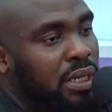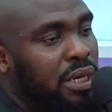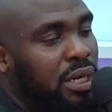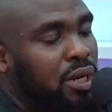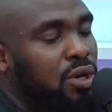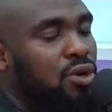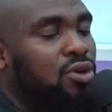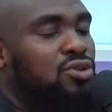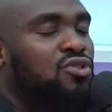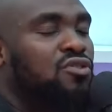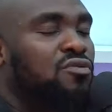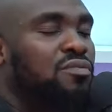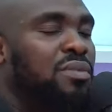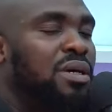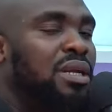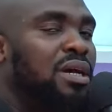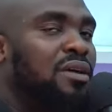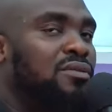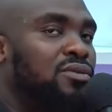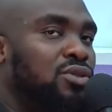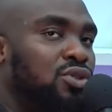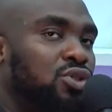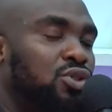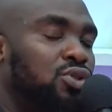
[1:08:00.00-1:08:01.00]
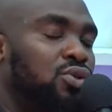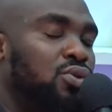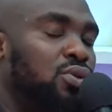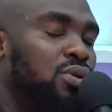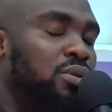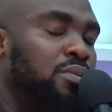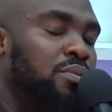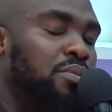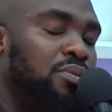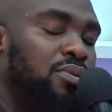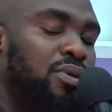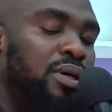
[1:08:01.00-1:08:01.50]
a lot of men have to show
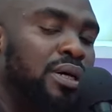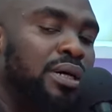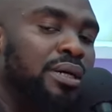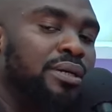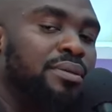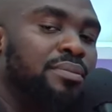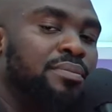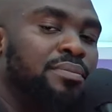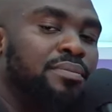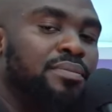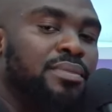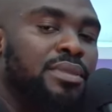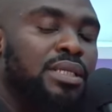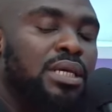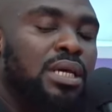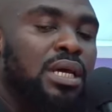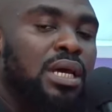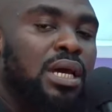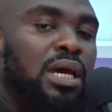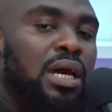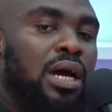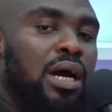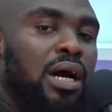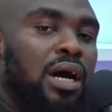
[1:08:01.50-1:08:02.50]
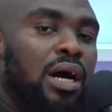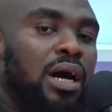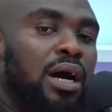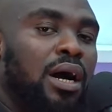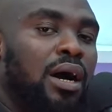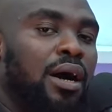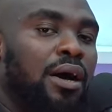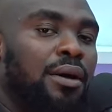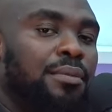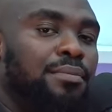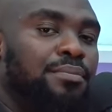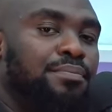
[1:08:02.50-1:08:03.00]
up, right?
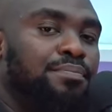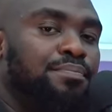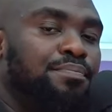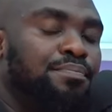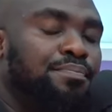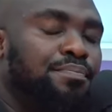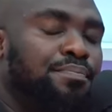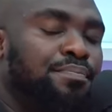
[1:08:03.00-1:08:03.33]
Um...